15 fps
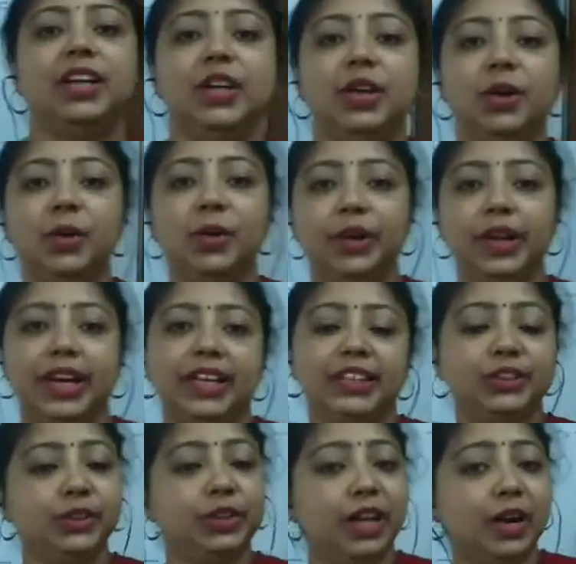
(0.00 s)
Okay.
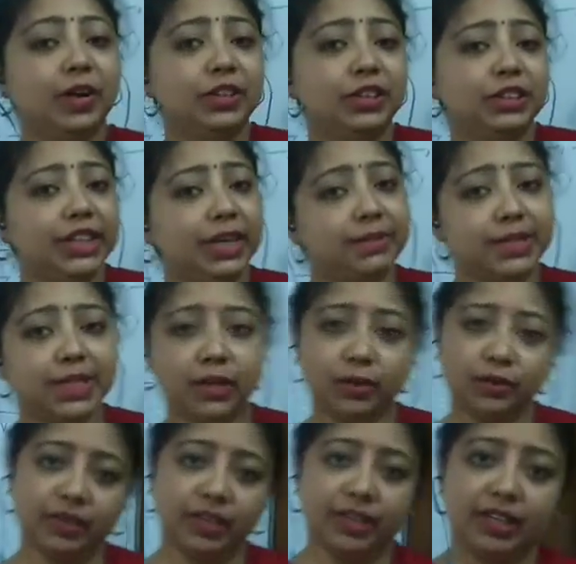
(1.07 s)
So, now shapes are
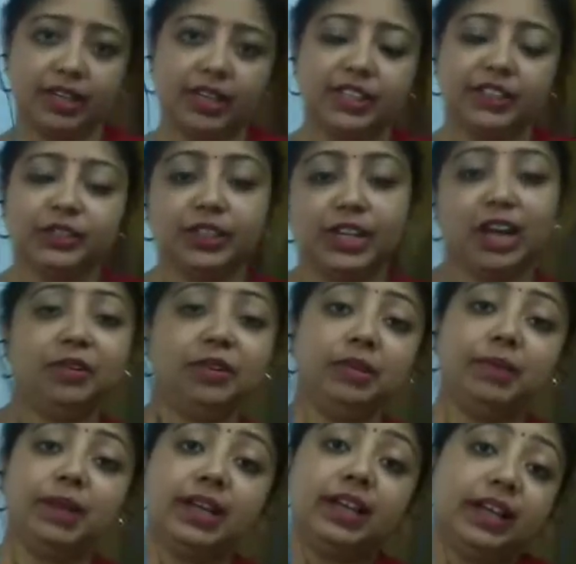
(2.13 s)
over. So, now we will
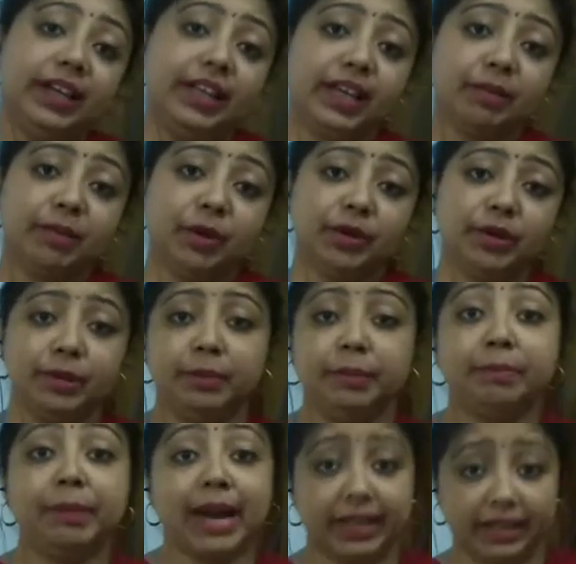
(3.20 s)
be learning about
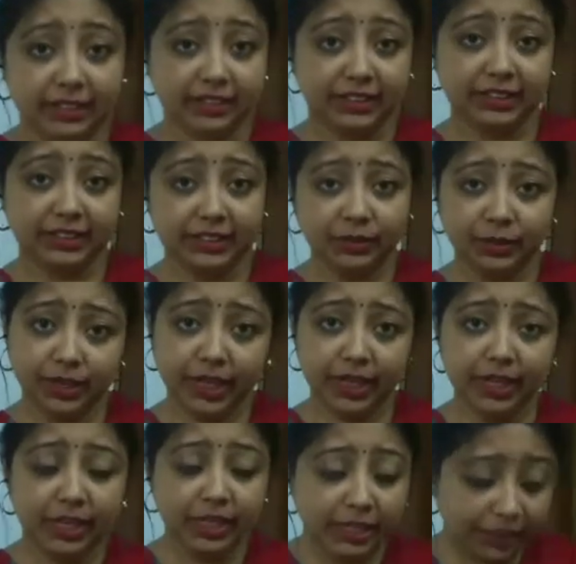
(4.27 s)
patterns. Okay.
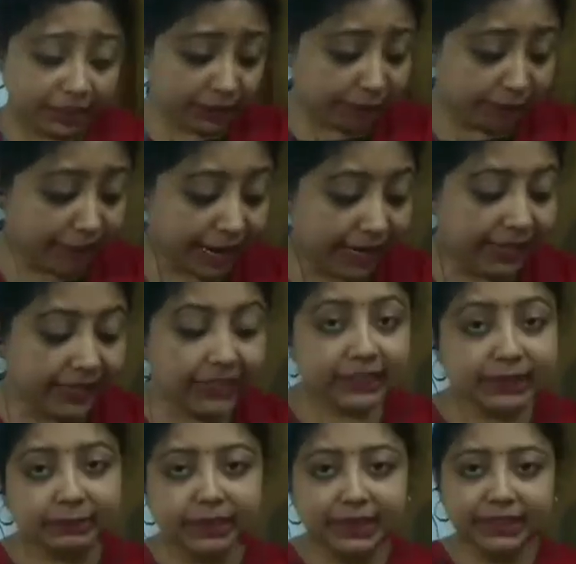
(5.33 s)
So,
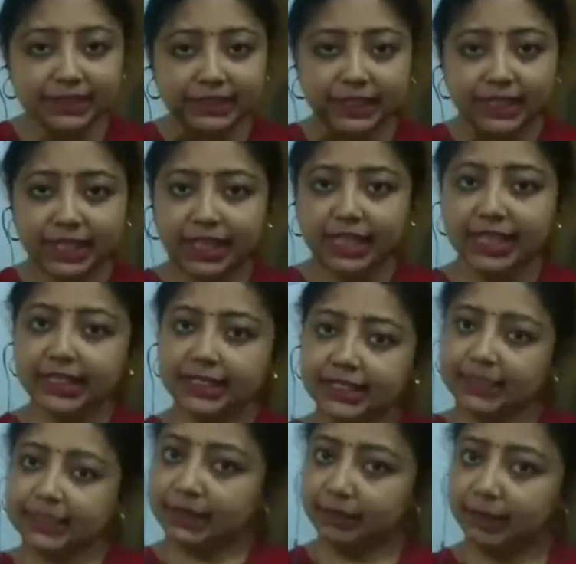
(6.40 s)
patterns means in a
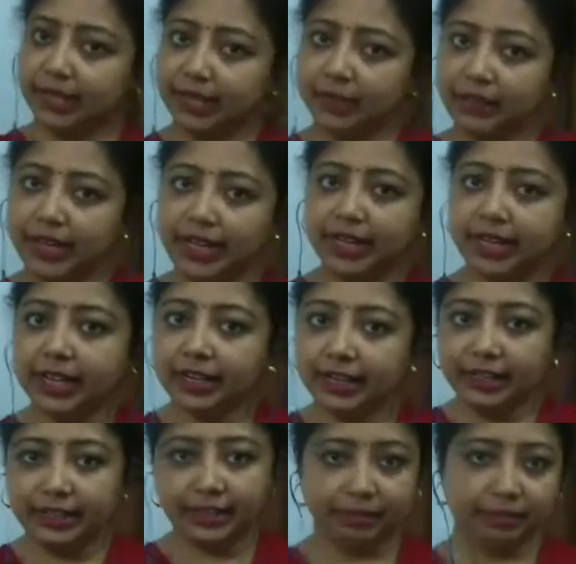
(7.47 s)
systematic way, in a
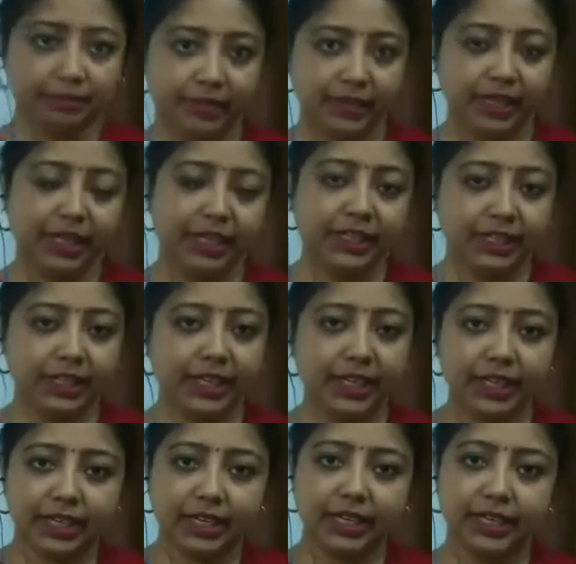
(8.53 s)
rhythm, anything
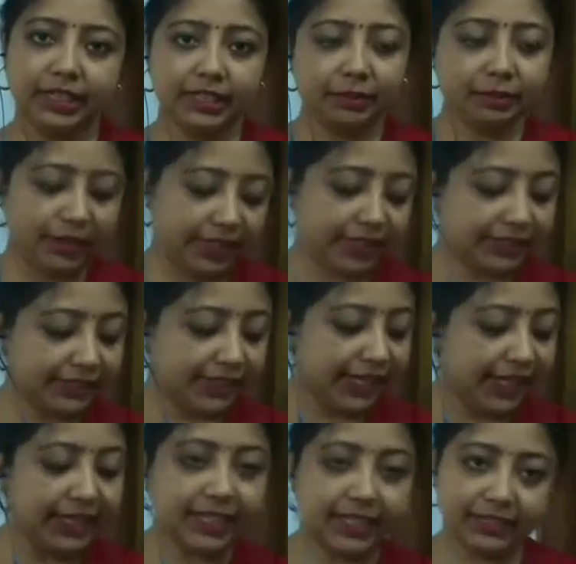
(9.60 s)
in a rhythm, we can say
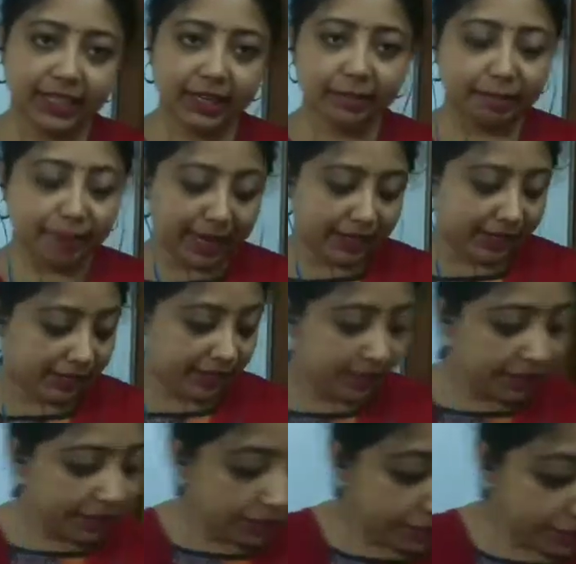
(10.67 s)
it as a pattern.
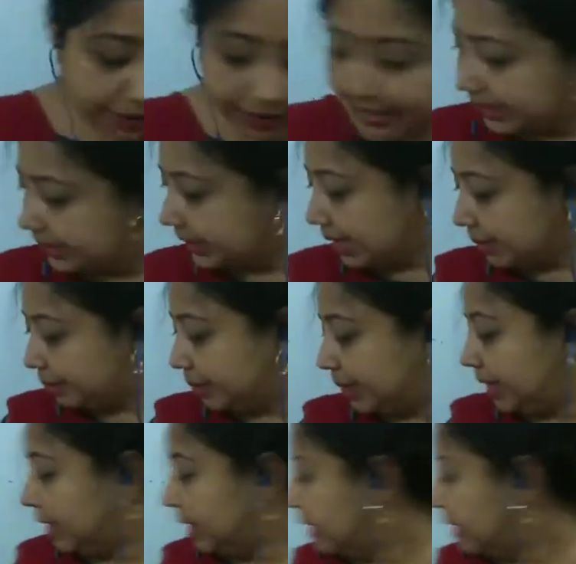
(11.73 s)
For example,